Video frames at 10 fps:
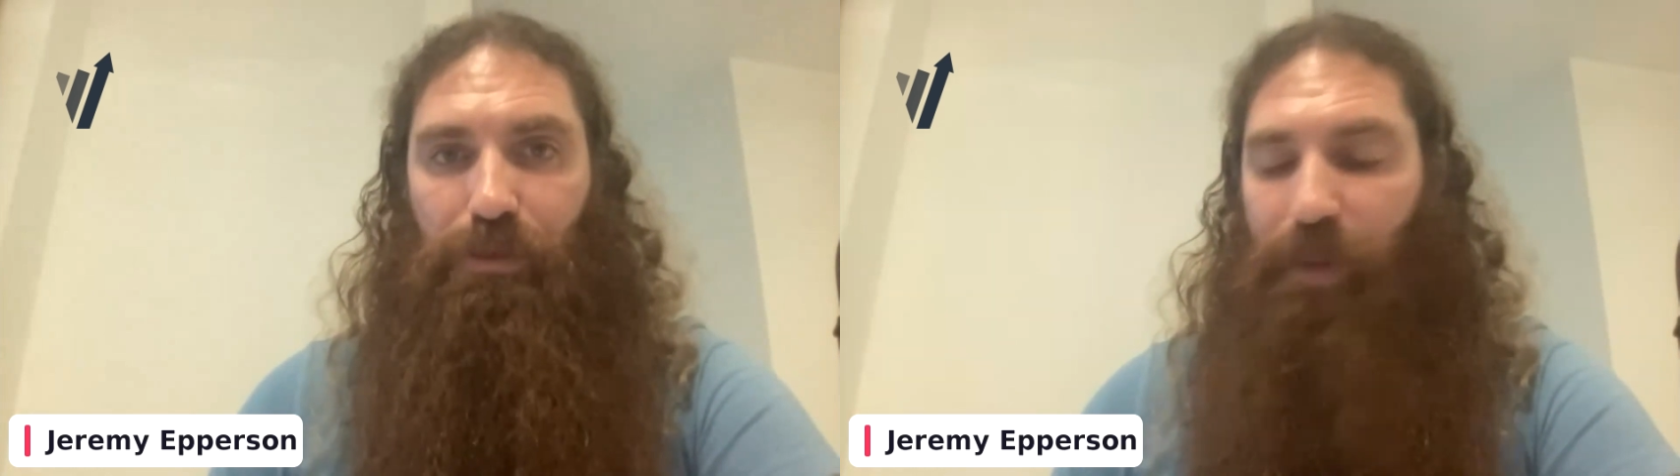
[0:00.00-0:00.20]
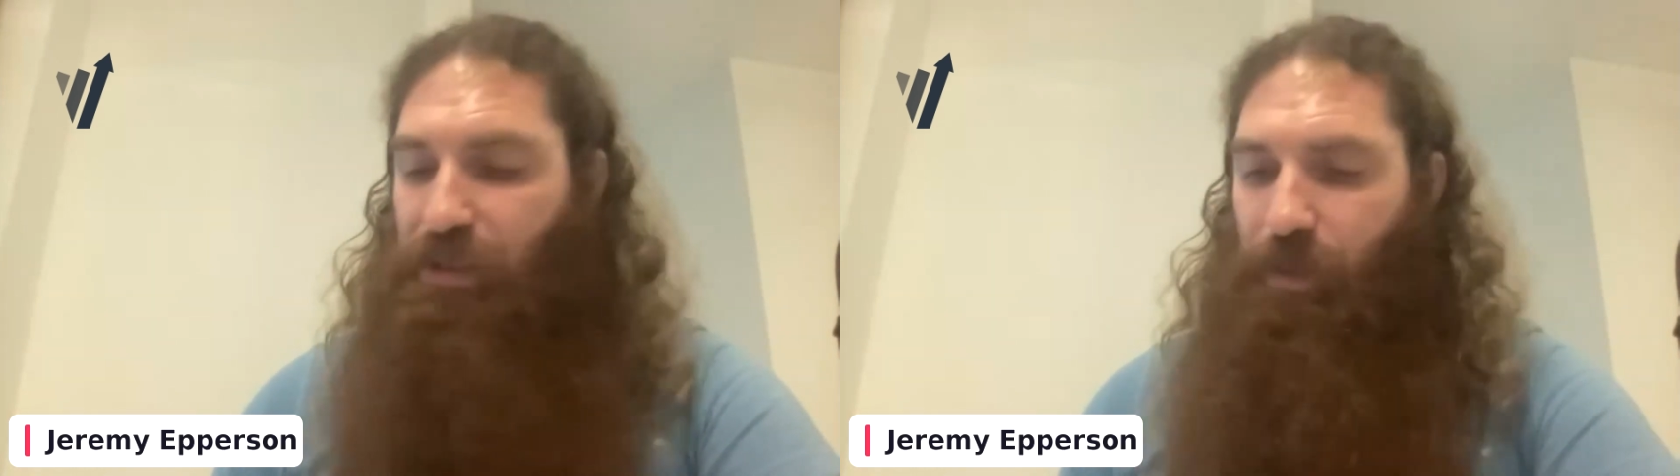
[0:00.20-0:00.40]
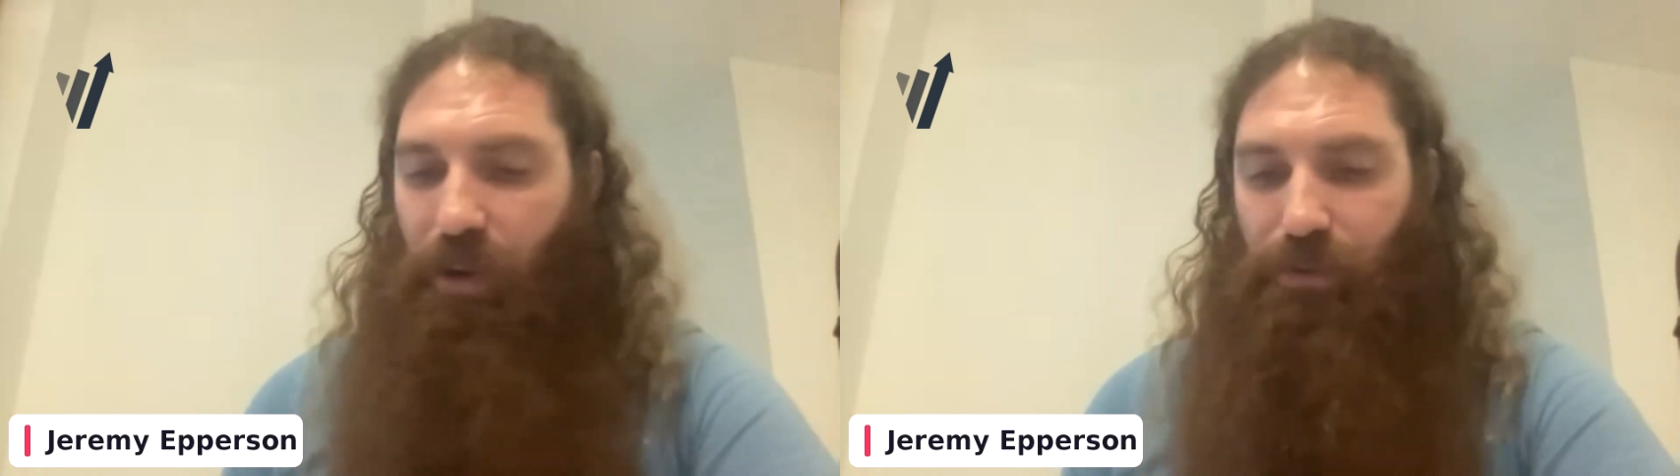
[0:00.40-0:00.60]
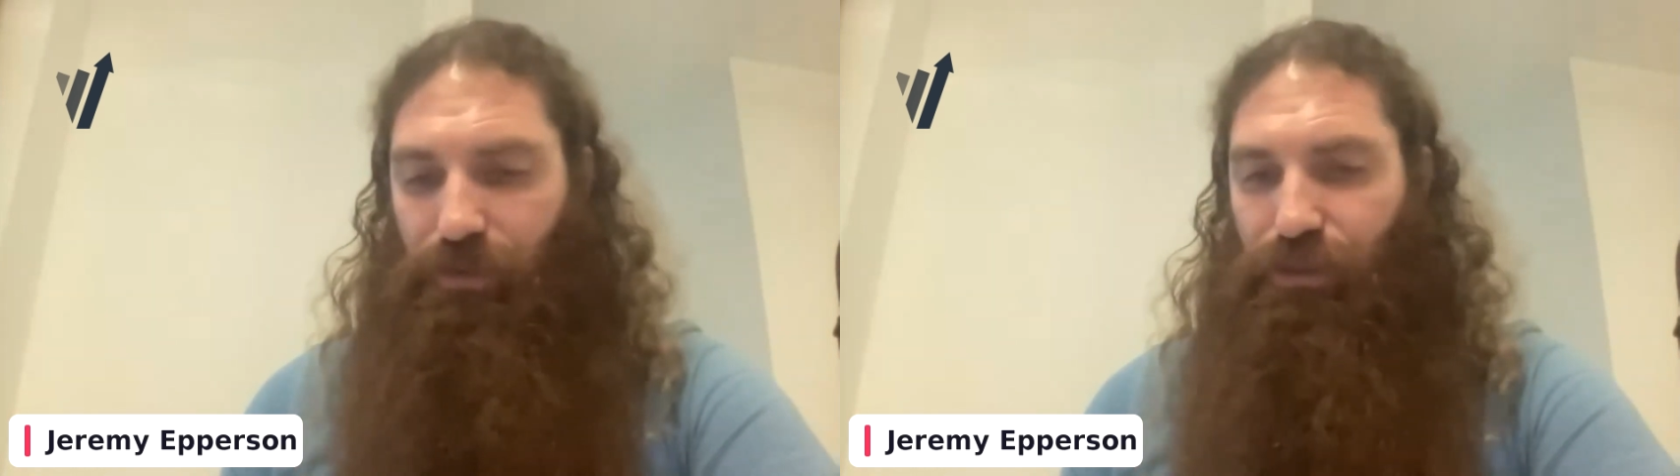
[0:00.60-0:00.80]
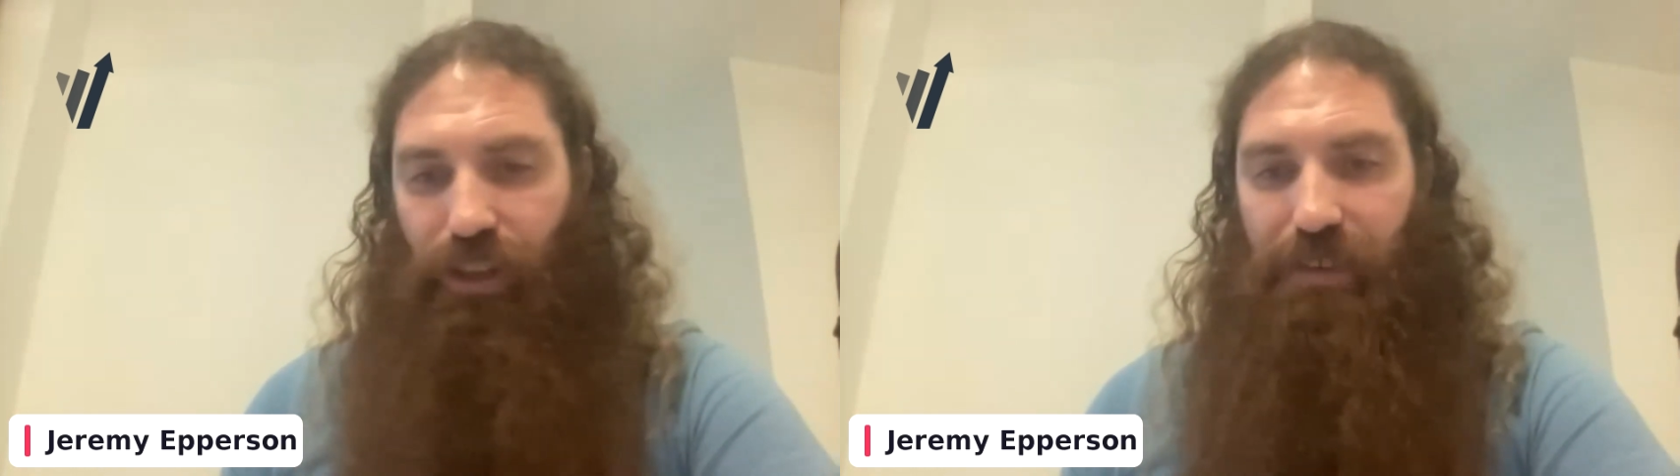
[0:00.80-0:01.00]
Benchmarks
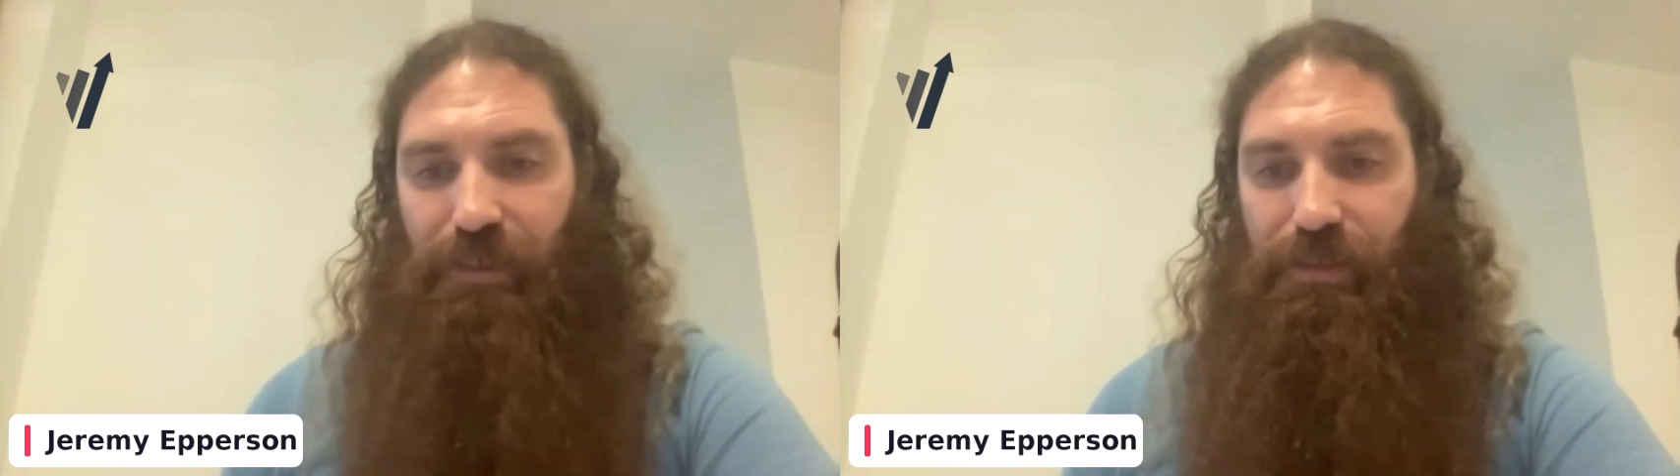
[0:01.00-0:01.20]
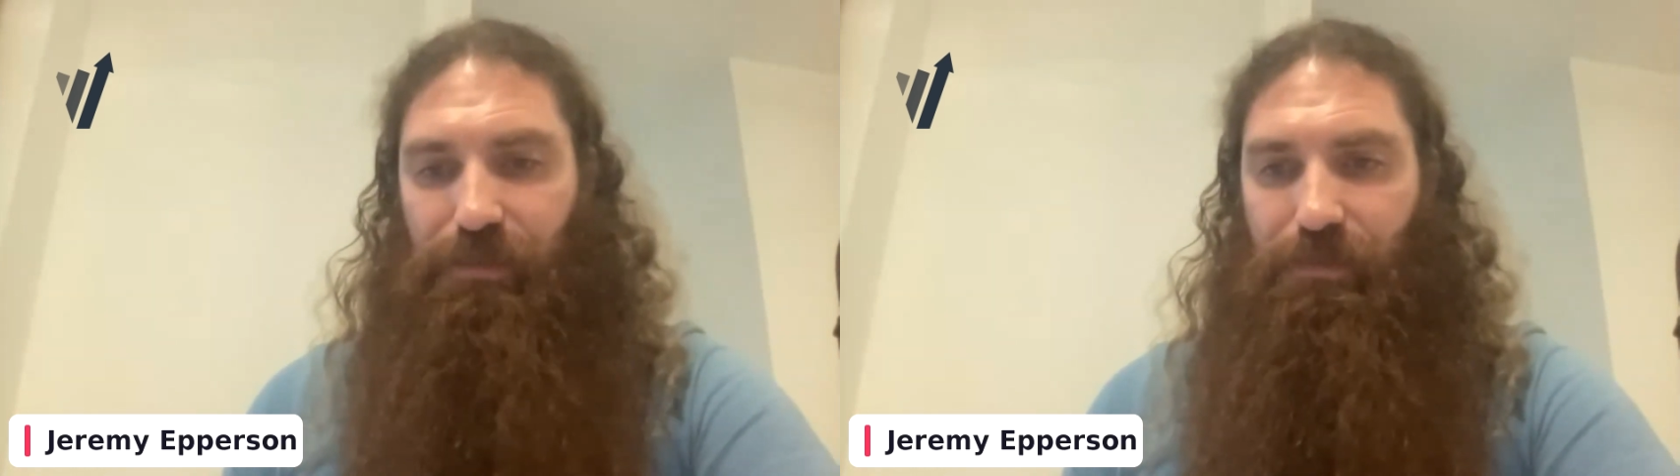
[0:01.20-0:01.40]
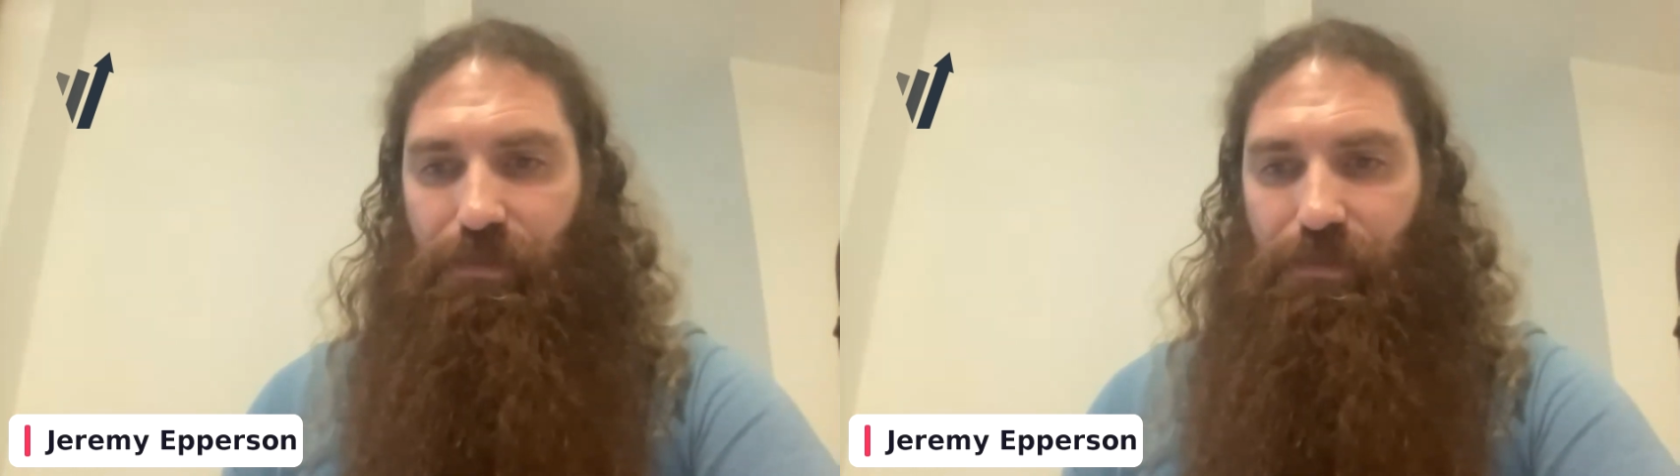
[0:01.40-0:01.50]
are just